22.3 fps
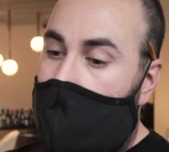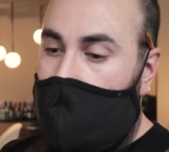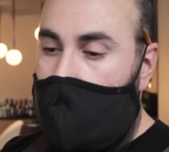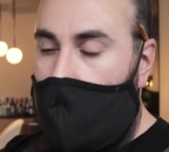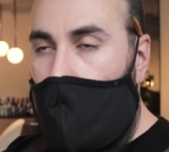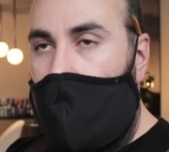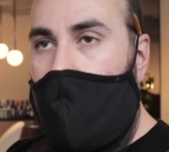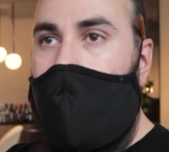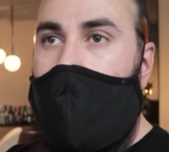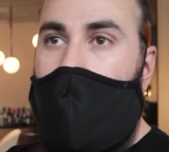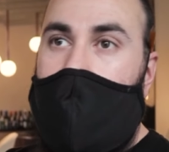
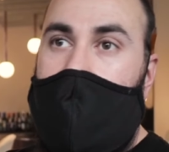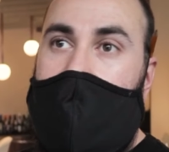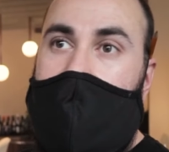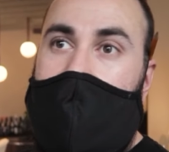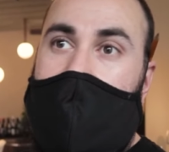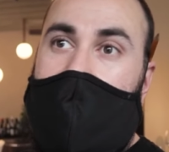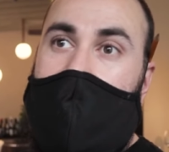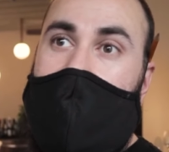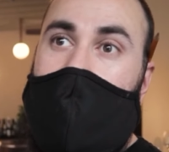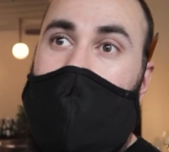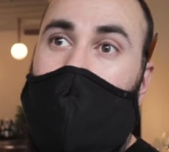but we're
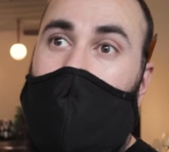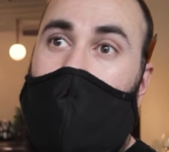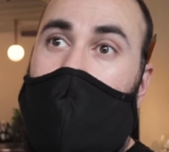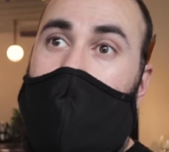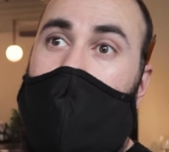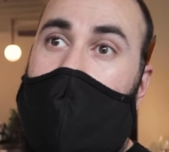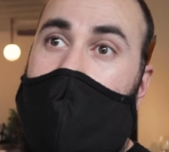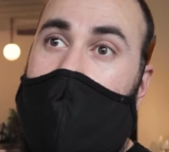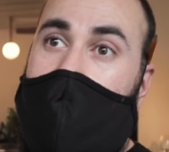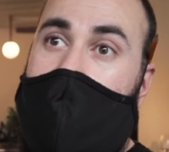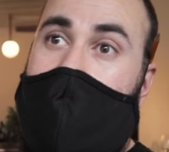marinating it
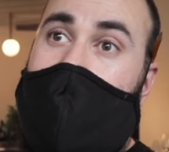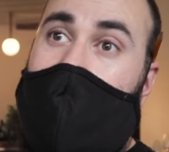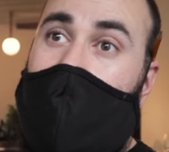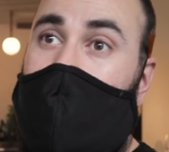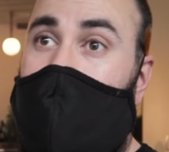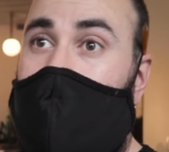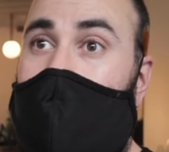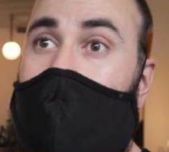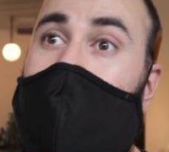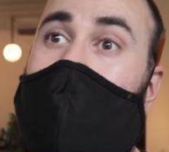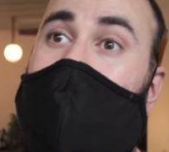with a
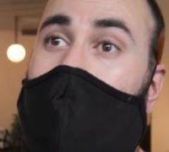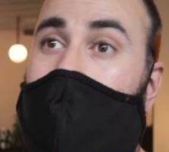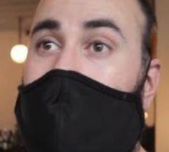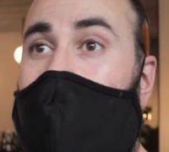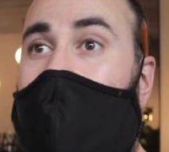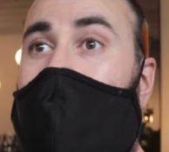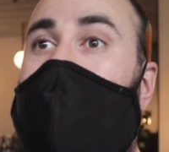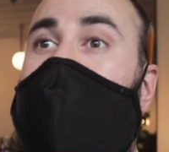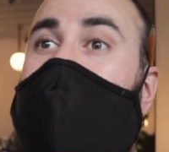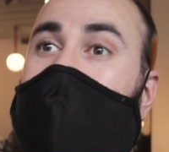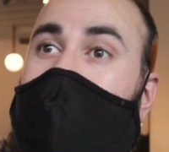kafta
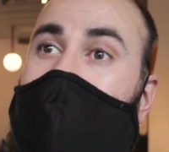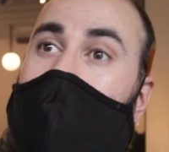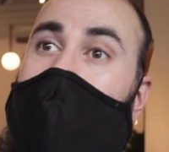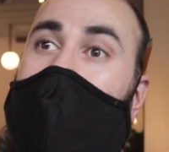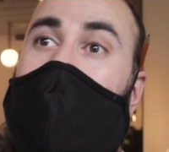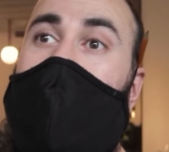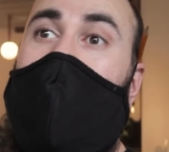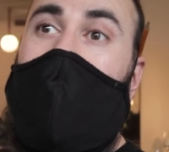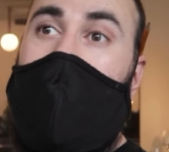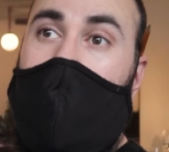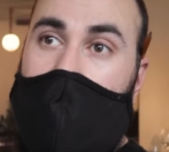kebab
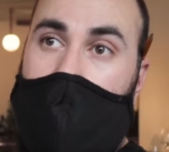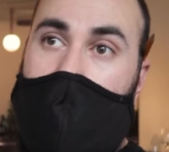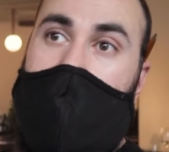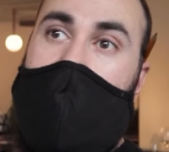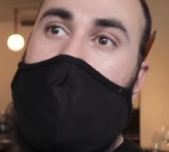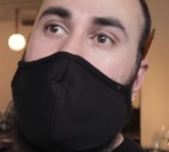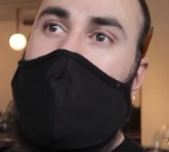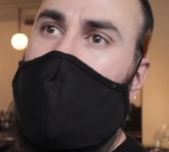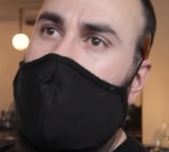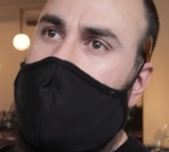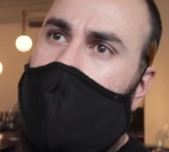style
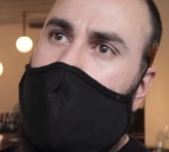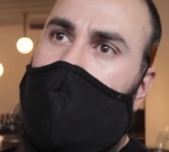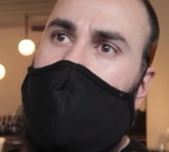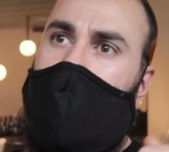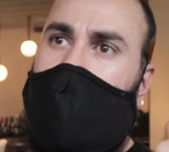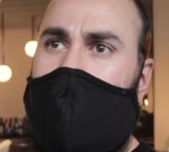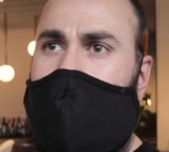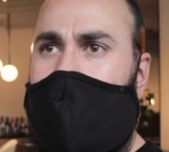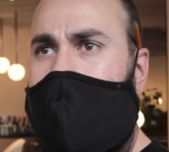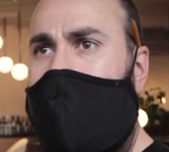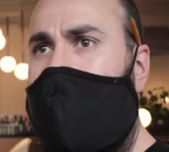marinade, so it's got a
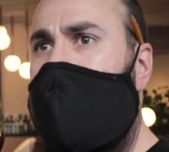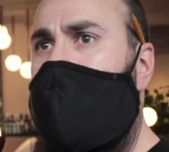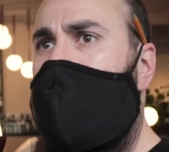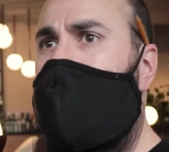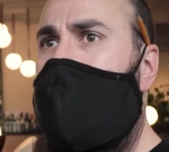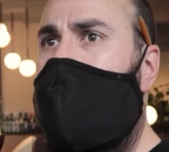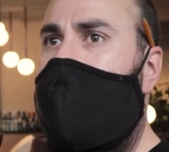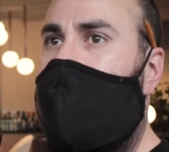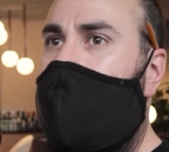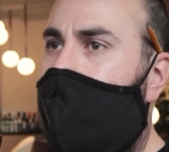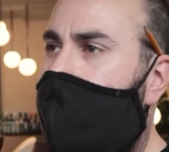little kick
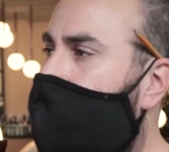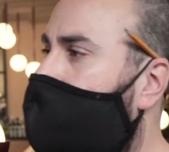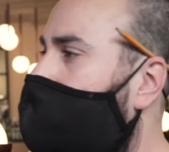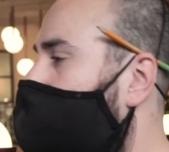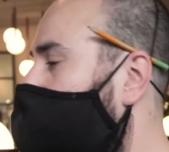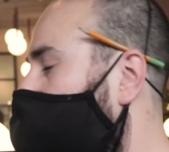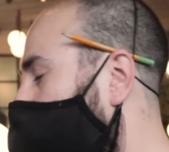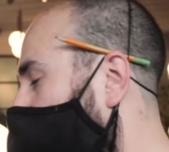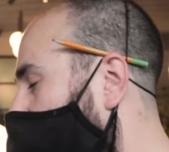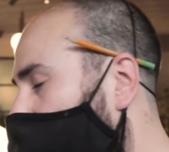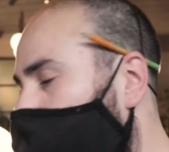to it.
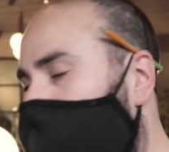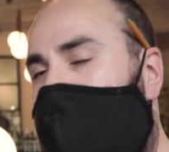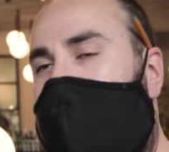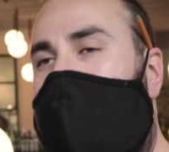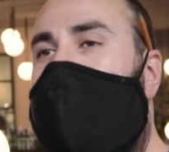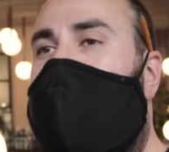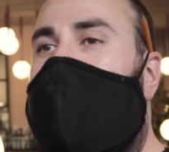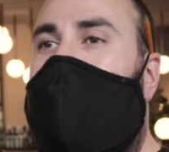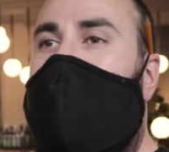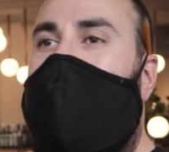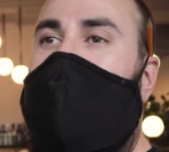
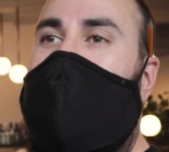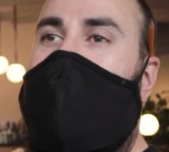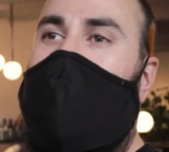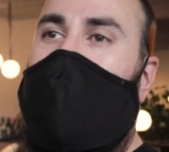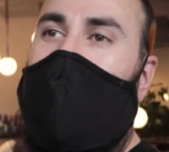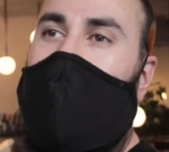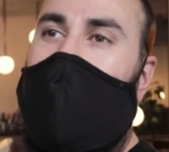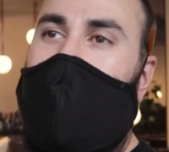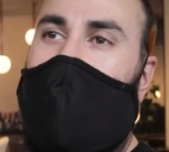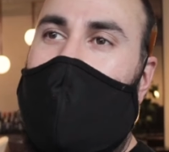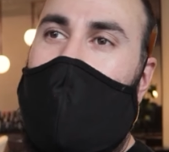Obviously tastes
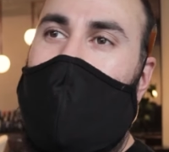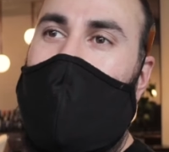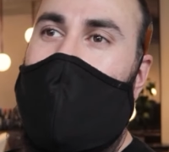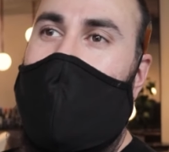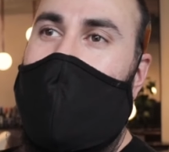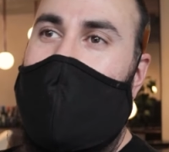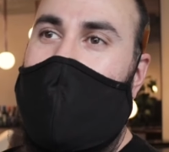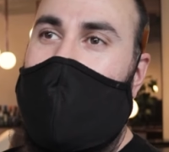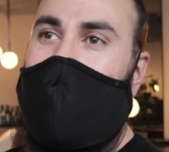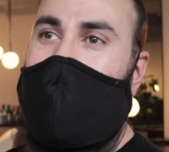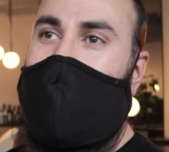very
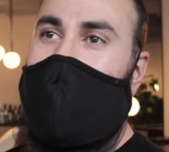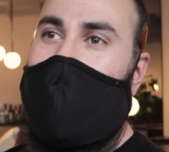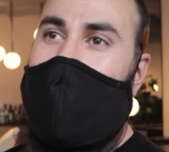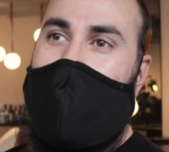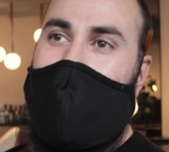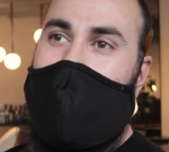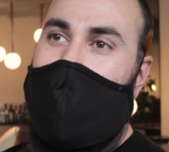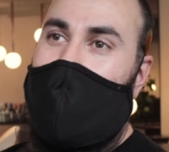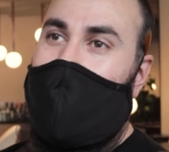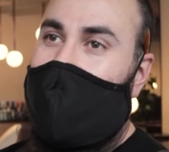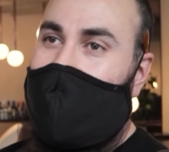Lebanese,
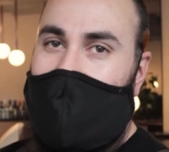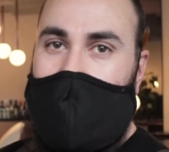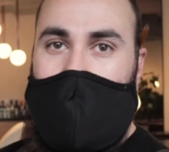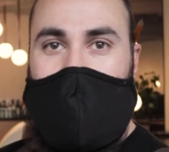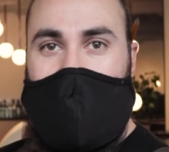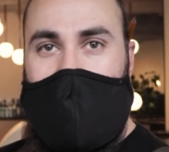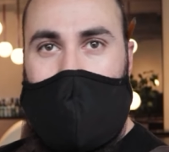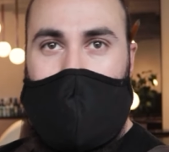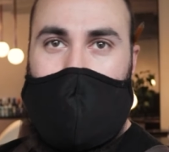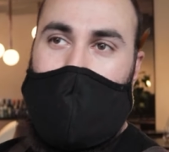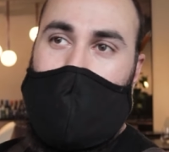and it
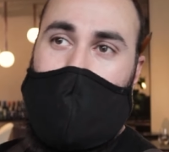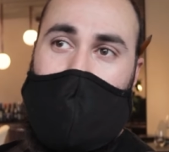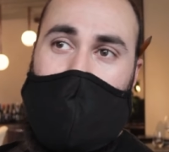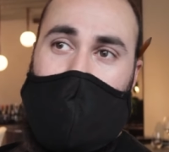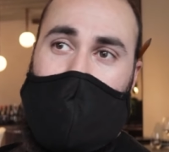comes in a burger